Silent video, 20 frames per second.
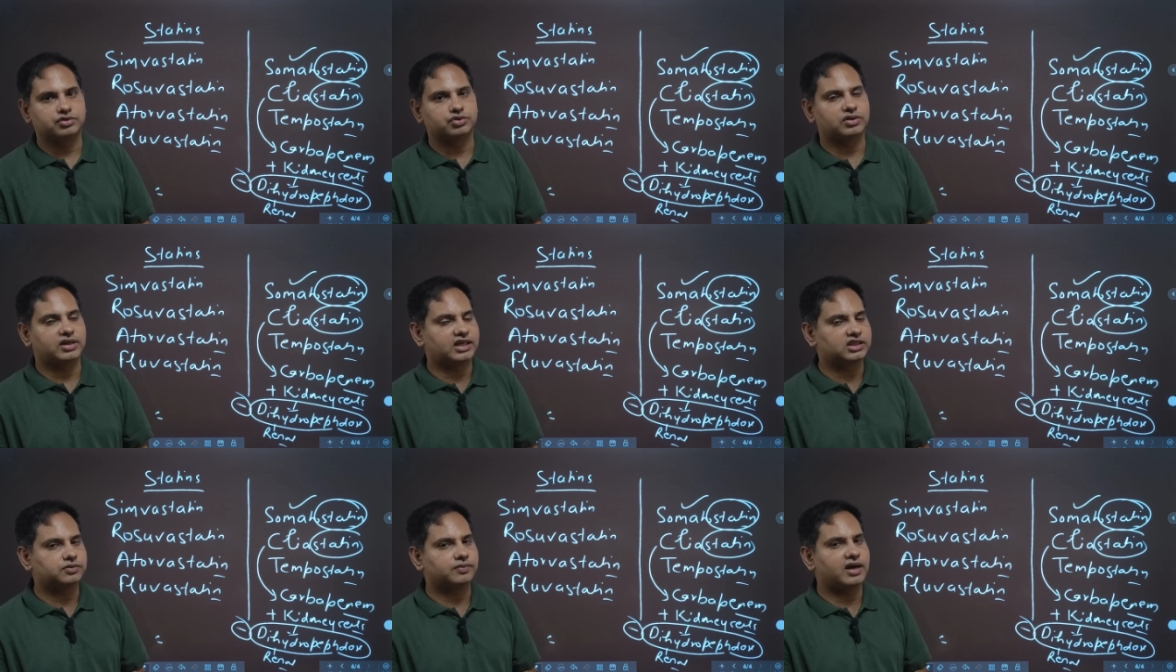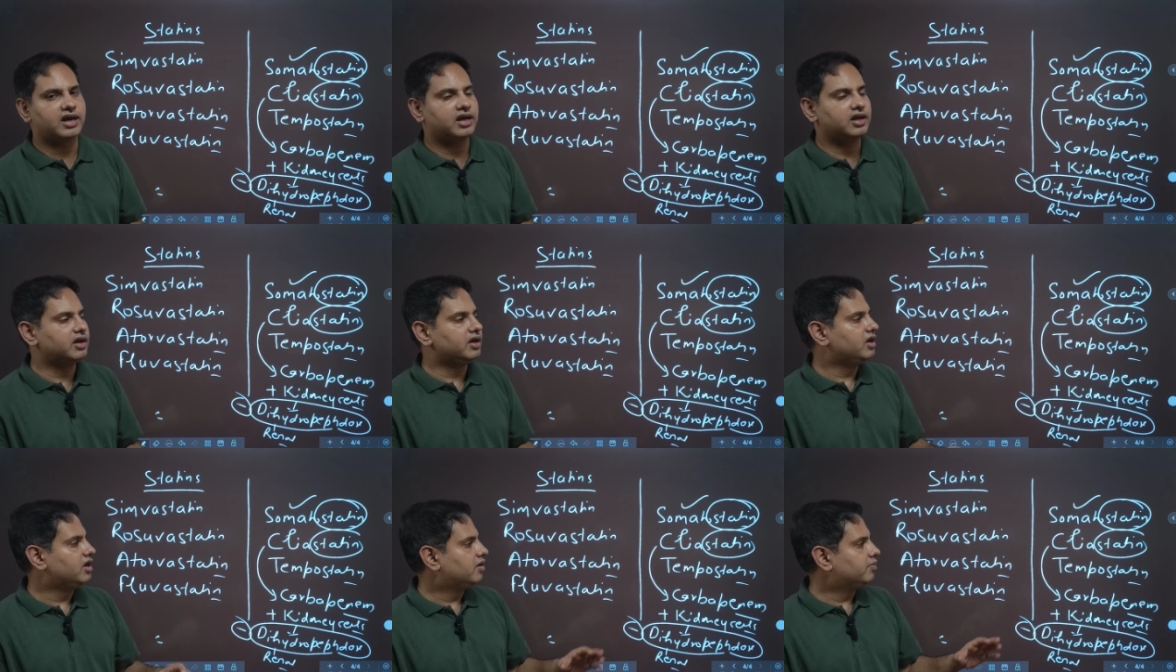So, that is why
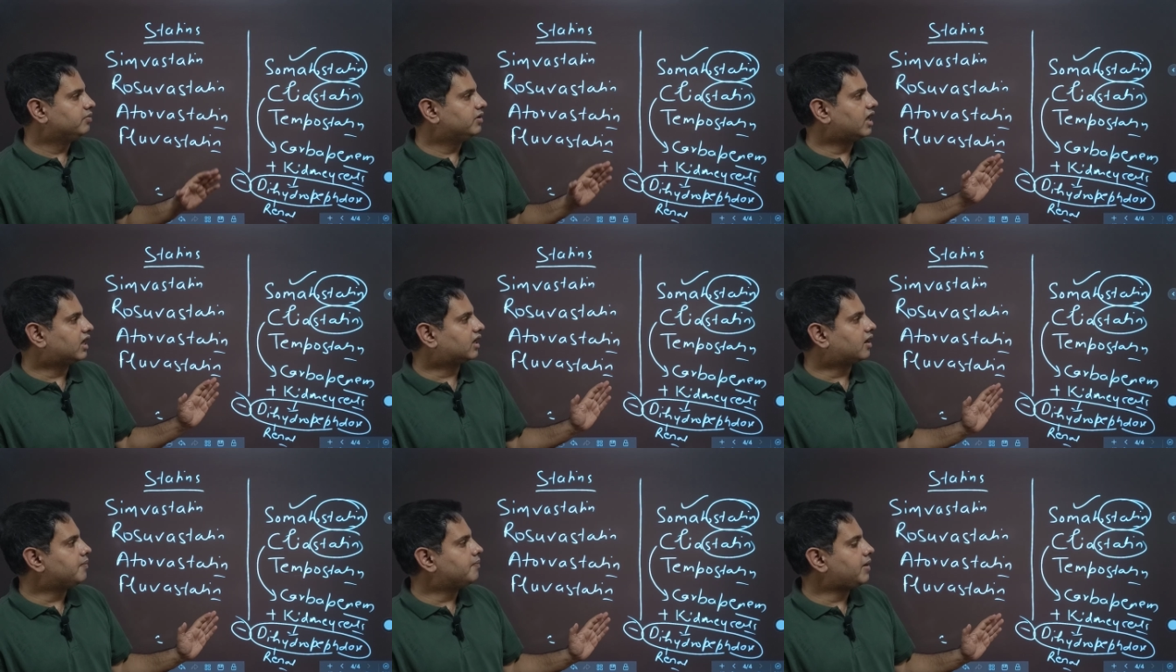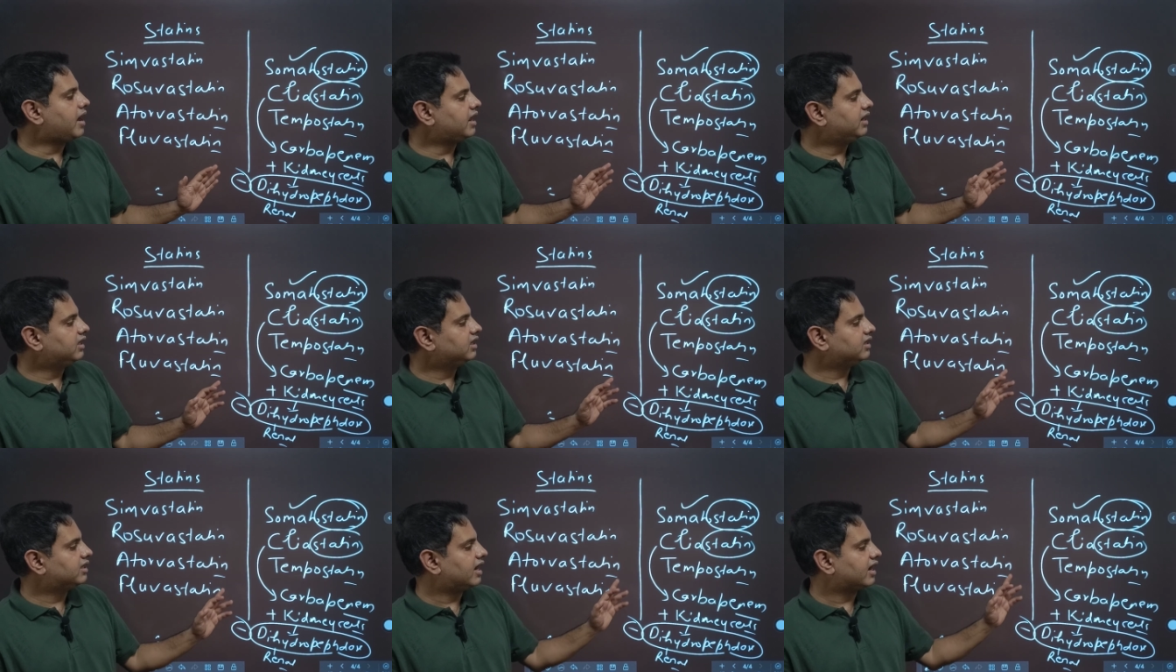we are
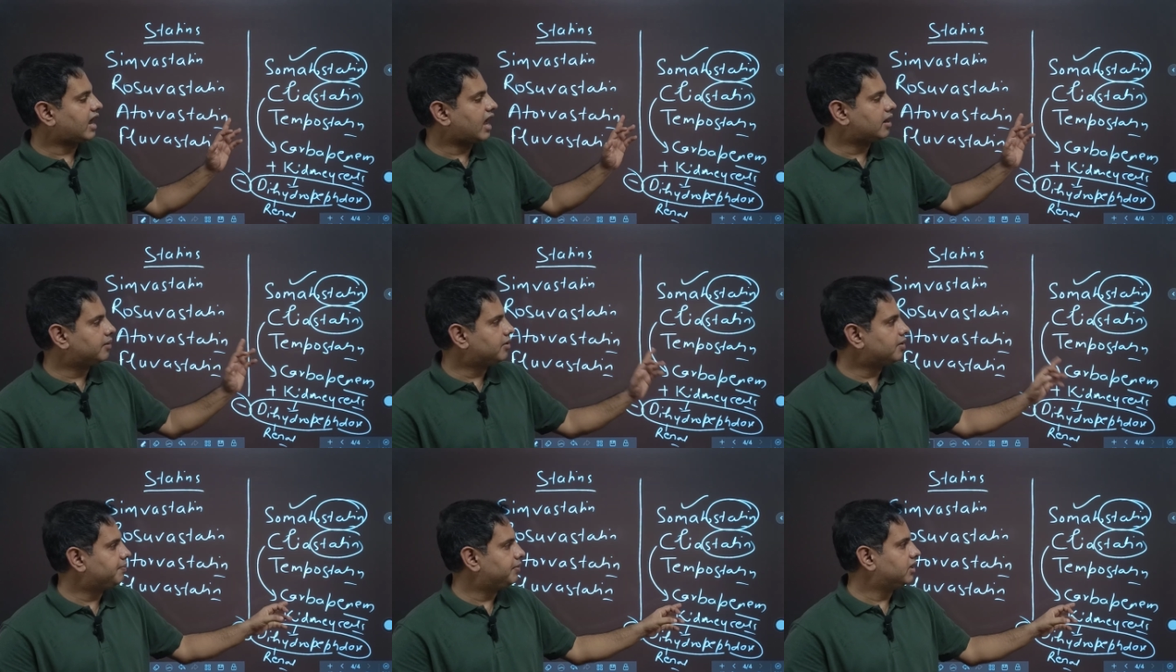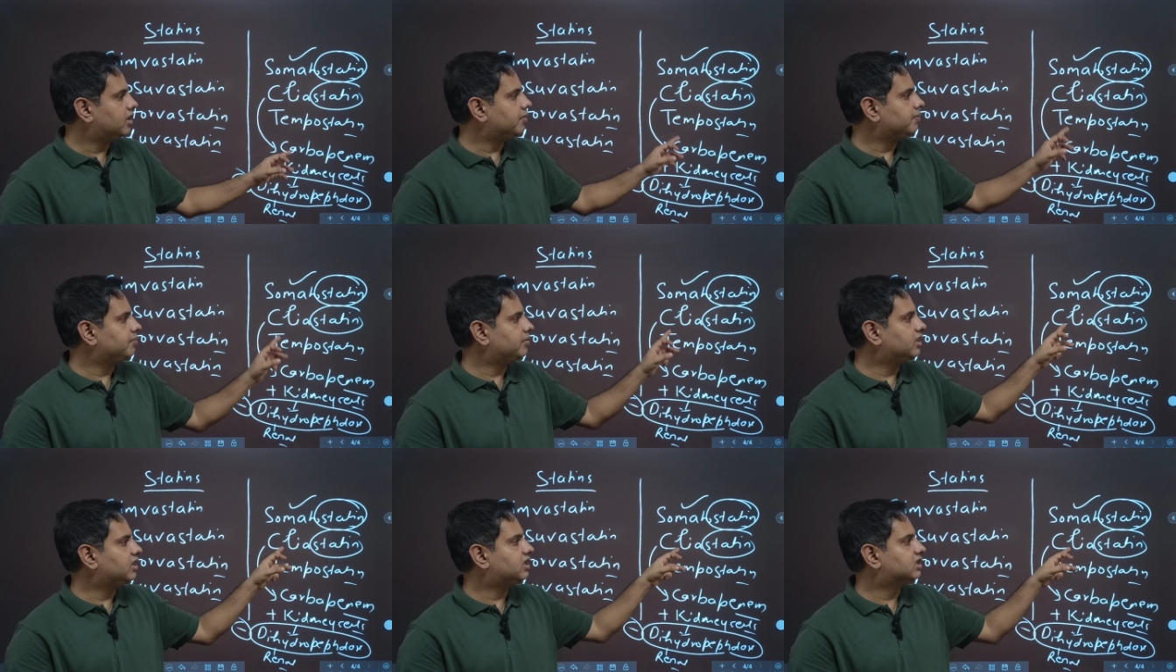combining the
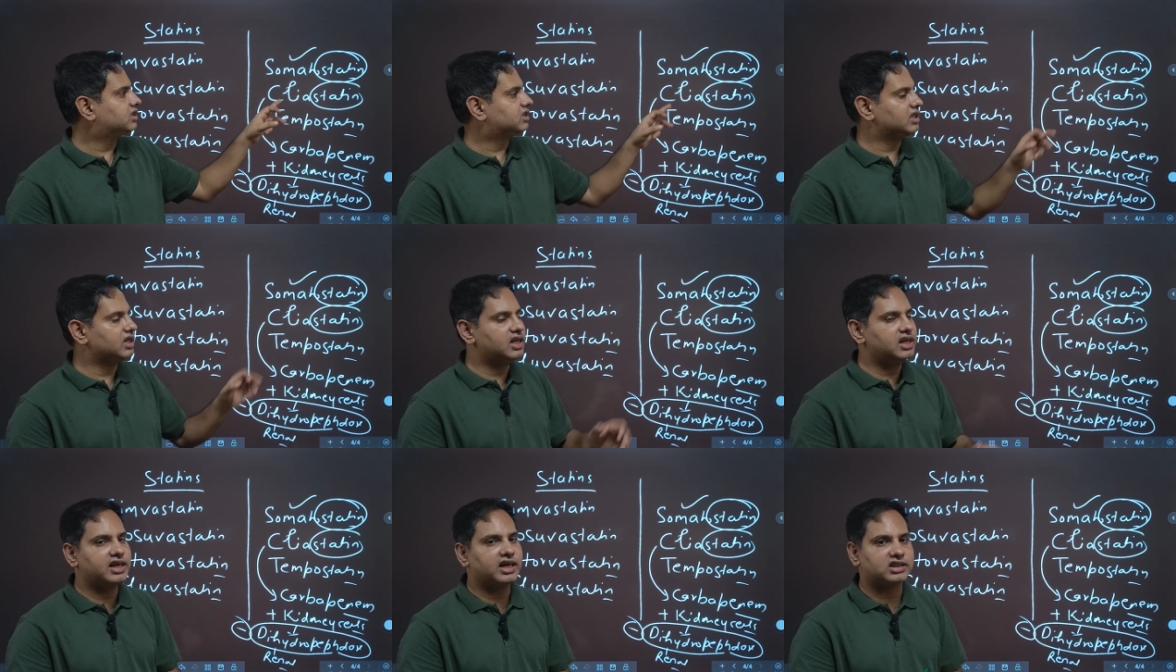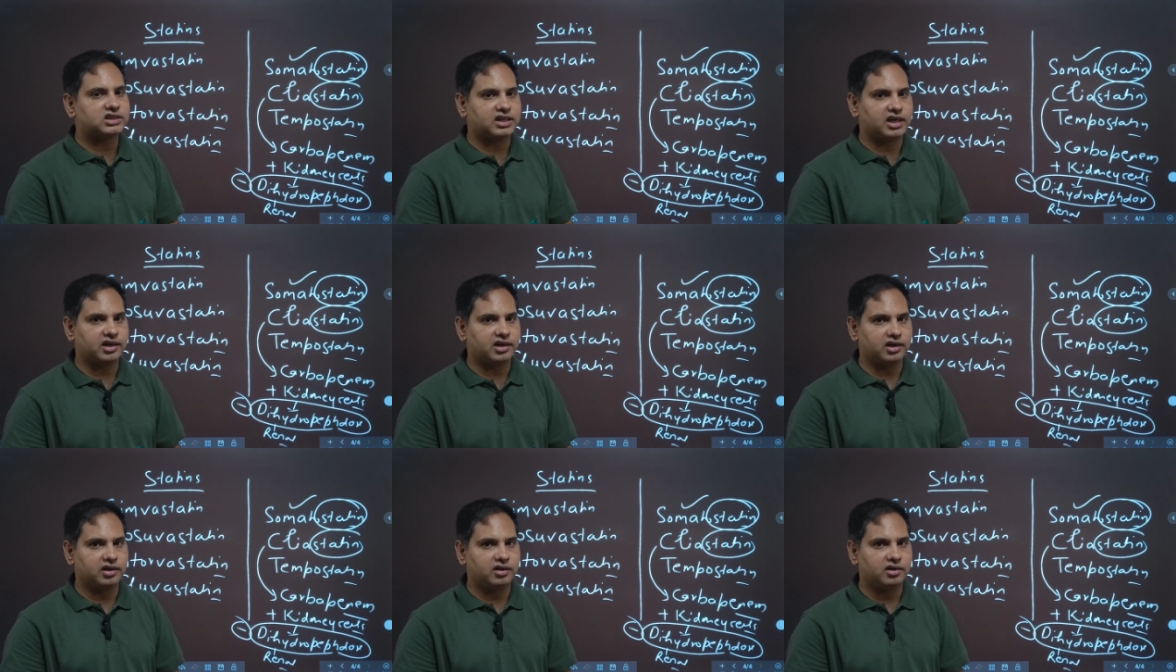carbapenem with
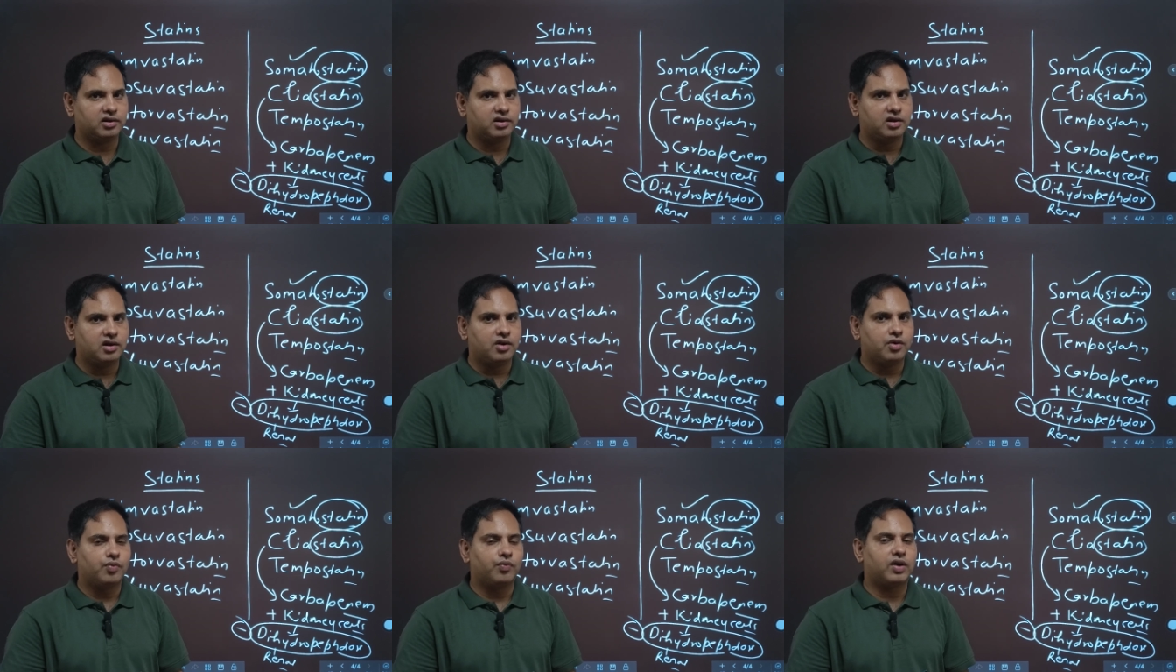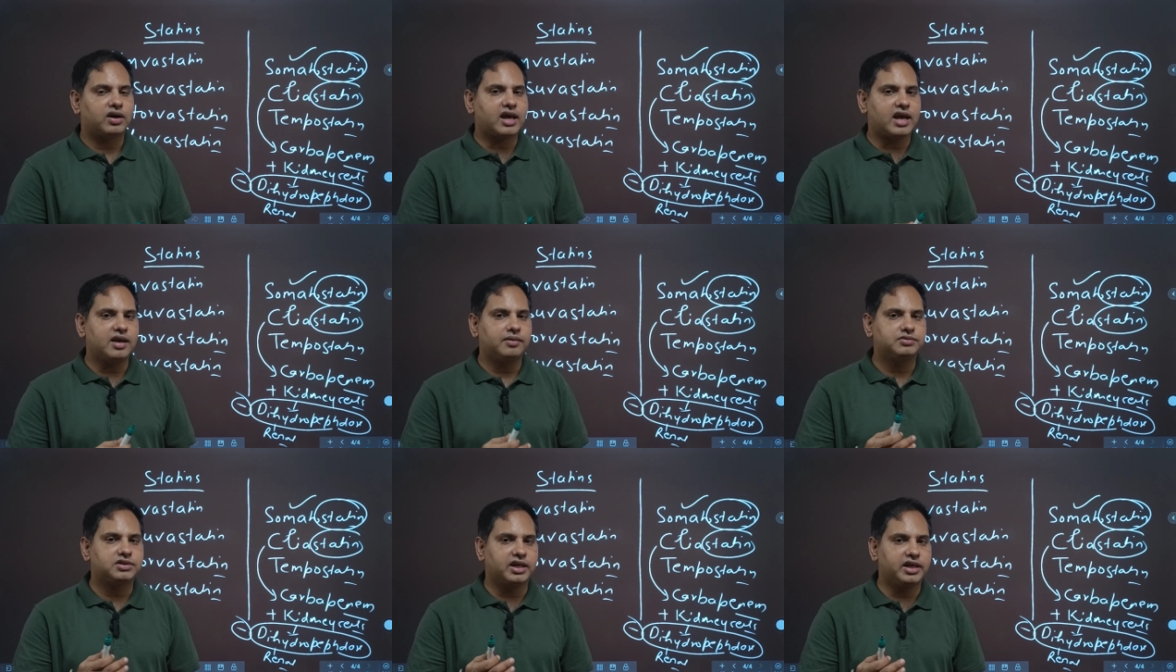celiastatin. What
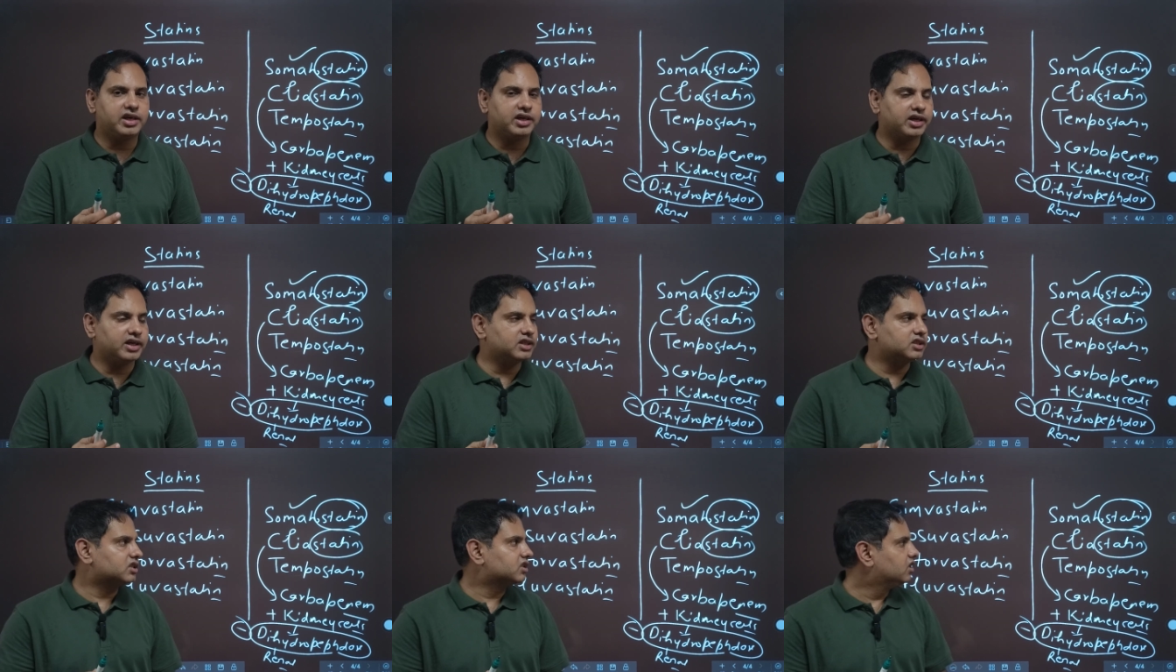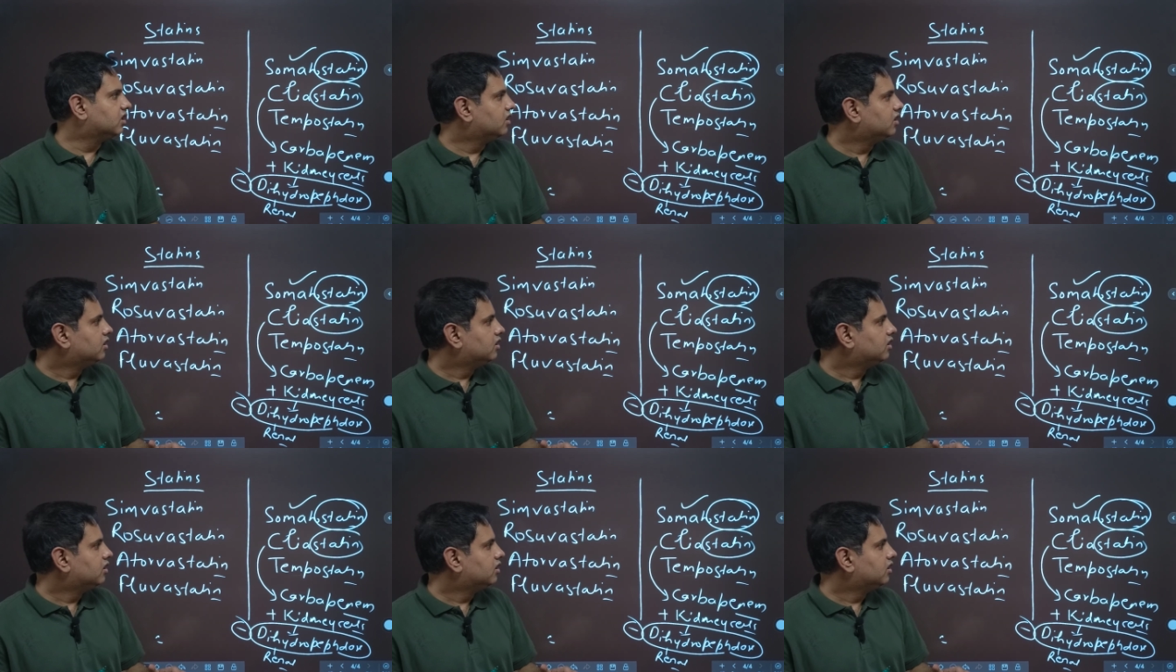I am saying is,